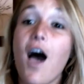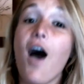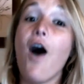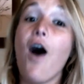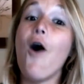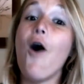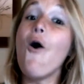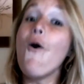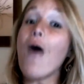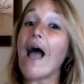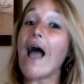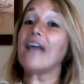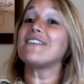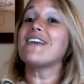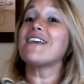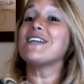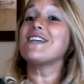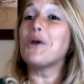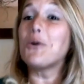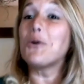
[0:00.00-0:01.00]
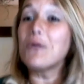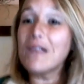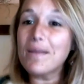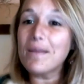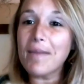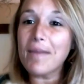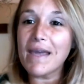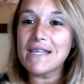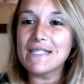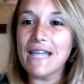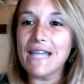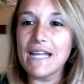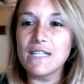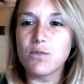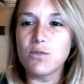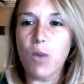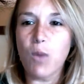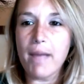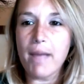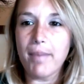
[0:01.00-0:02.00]
Oh, I, that totally makes sense.
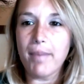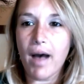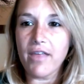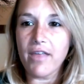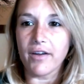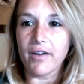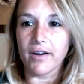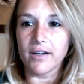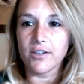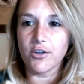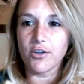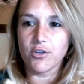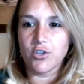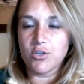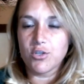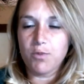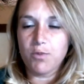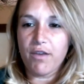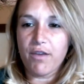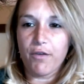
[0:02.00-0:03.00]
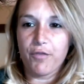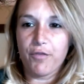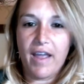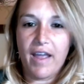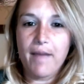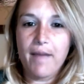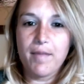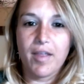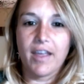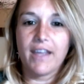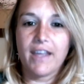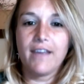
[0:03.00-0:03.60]
Why bother? You're yeah. with your family.